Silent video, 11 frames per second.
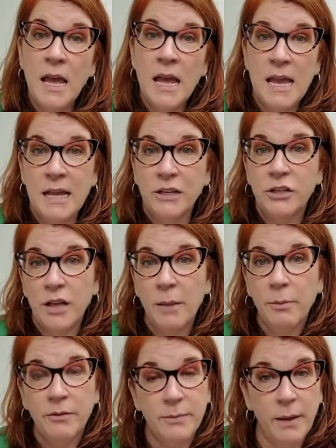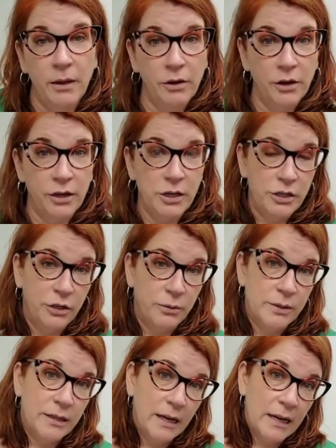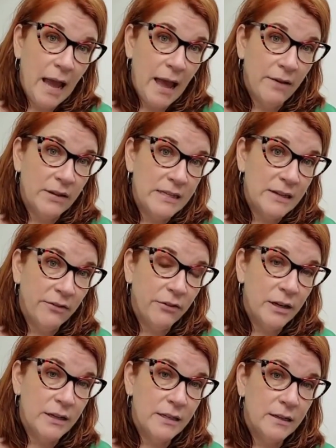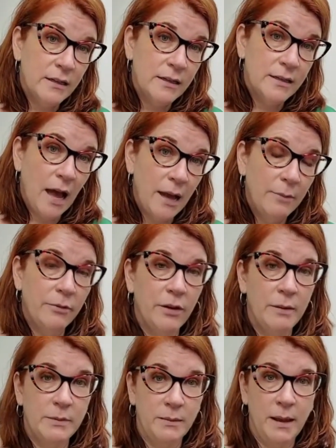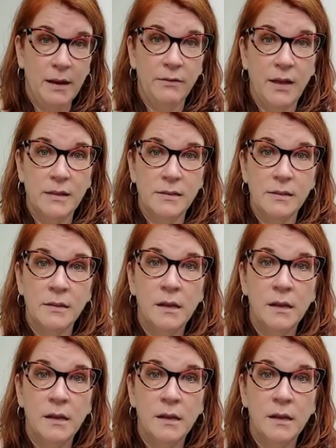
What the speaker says: each type of spell you're going to do is going to have a different time frame to manifest.